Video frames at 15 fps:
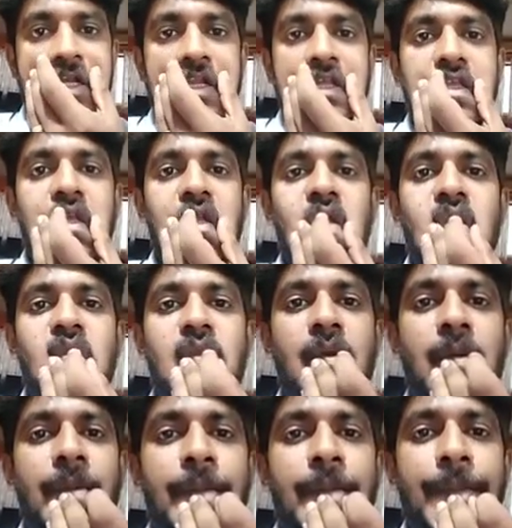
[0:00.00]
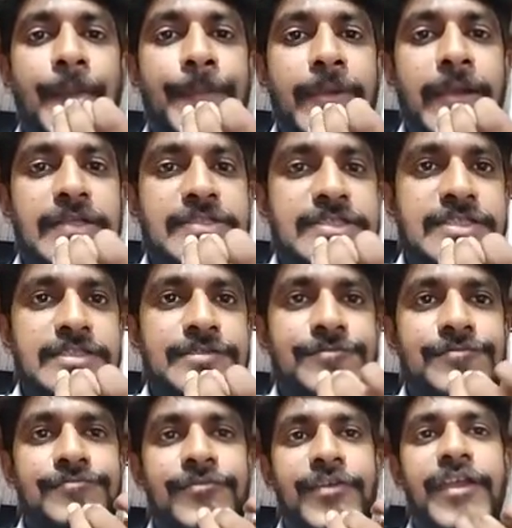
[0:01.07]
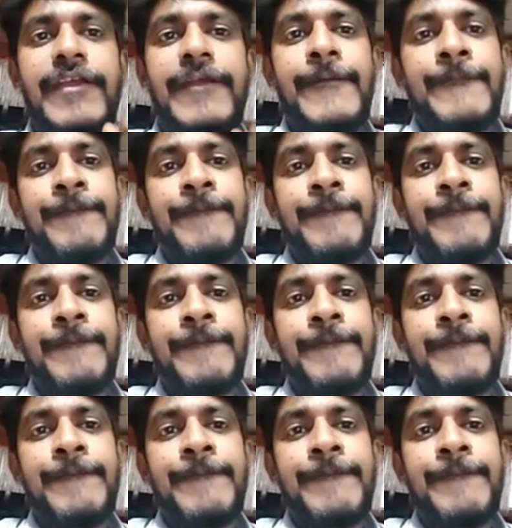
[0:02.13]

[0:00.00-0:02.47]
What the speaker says: detection in the process way.